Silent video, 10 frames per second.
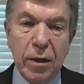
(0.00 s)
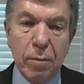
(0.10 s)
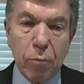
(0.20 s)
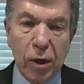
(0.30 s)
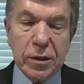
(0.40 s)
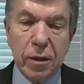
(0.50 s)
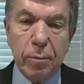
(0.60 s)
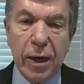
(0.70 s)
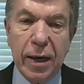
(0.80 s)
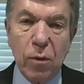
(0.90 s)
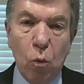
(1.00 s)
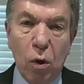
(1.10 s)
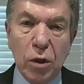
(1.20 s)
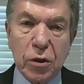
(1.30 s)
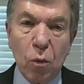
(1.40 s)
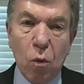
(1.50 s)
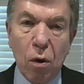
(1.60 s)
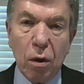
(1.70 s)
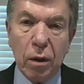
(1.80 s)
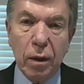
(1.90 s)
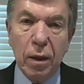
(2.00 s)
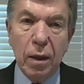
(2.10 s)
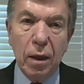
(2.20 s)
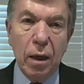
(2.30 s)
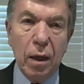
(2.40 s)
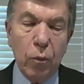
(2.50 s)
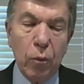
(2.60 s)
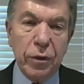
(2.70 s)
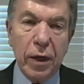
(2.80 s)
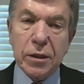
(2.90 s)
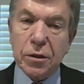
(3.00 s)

then President Biden, wants to work uh, with us.